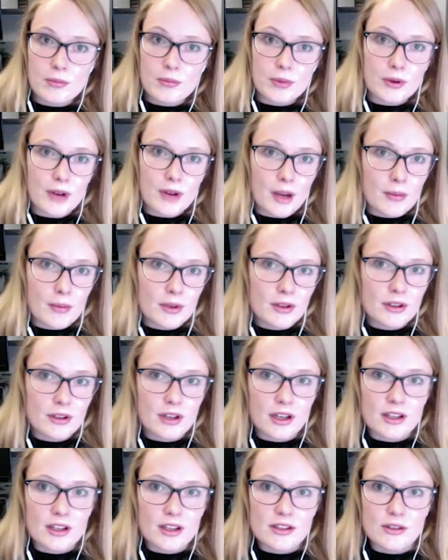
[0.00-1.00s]
parameter
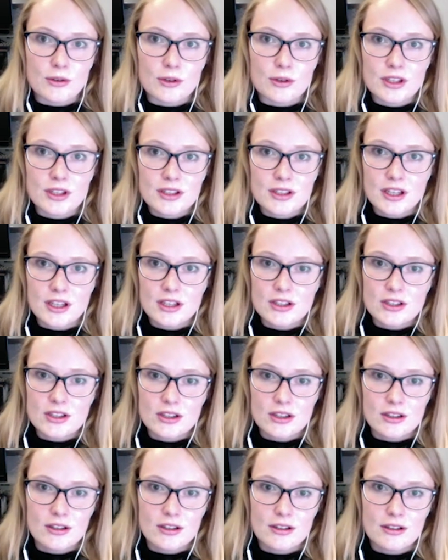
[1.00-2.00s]
that is
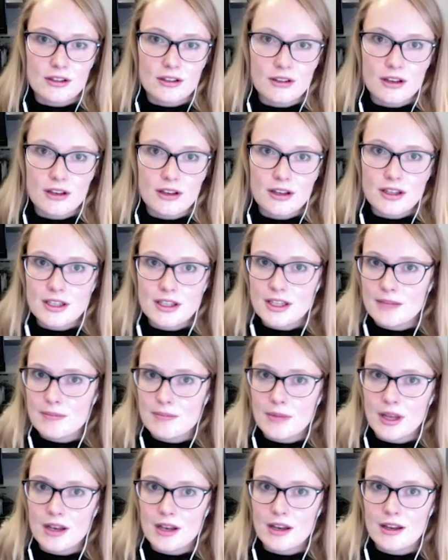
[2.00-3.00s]
orientation
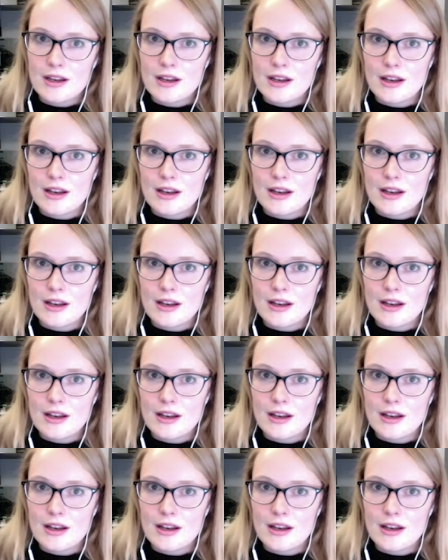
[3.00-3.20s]
dependent?